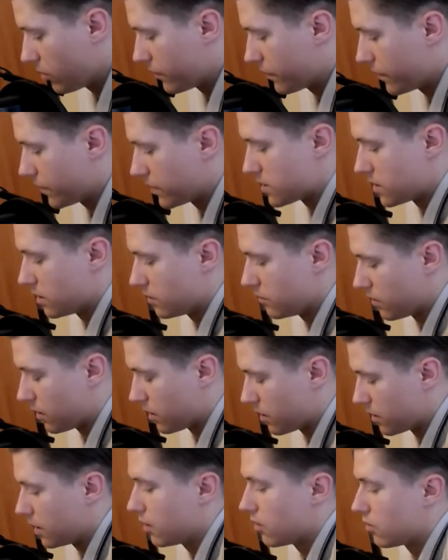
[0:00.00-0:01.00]
if it's even a
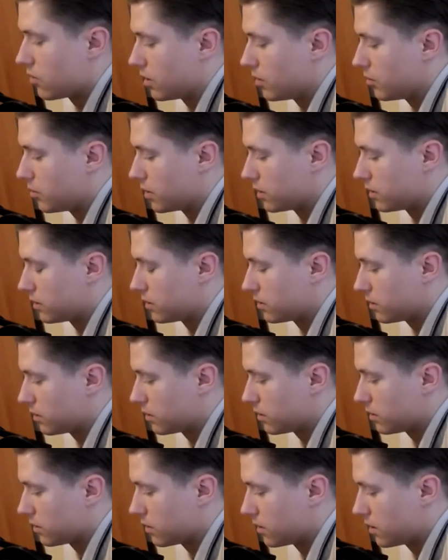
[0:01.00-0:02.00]
theory, but
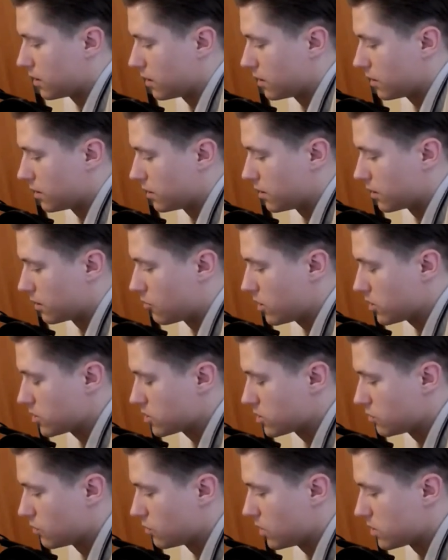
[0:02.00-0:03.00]
the the
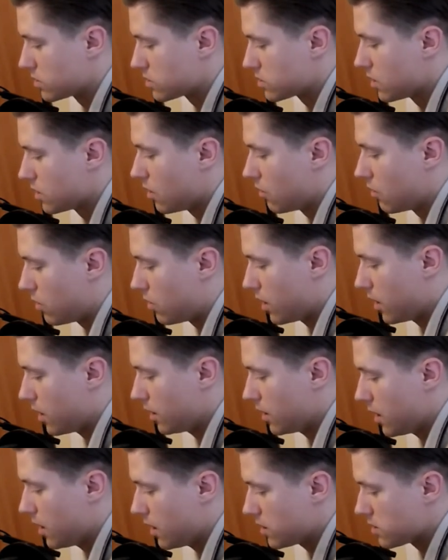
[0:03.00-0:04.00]
question was why
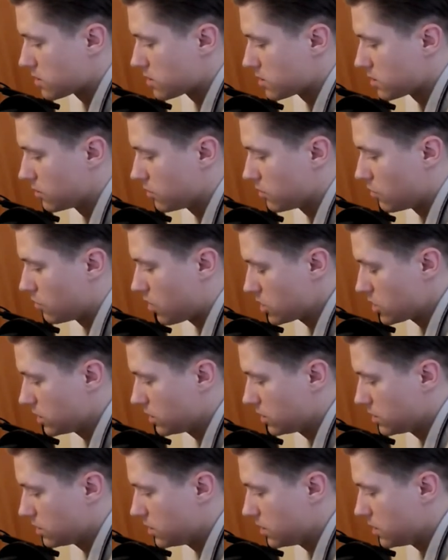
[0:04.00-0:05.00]
has
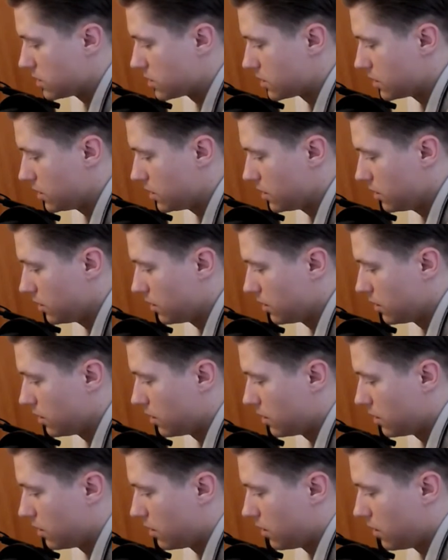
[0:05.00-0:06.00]
Washington D C,
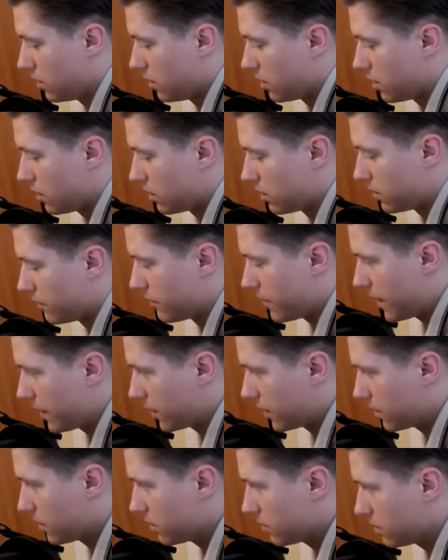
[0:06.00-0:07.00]
the
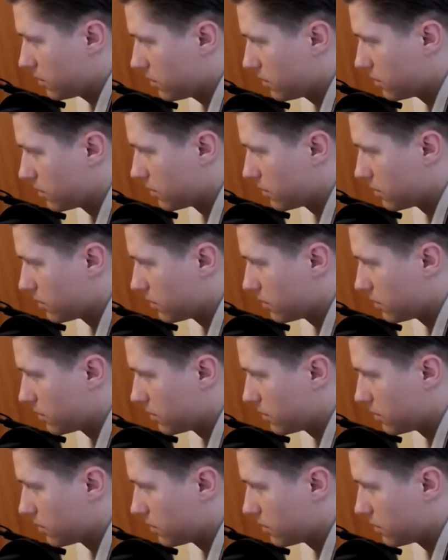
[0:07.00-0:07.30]
Vatican,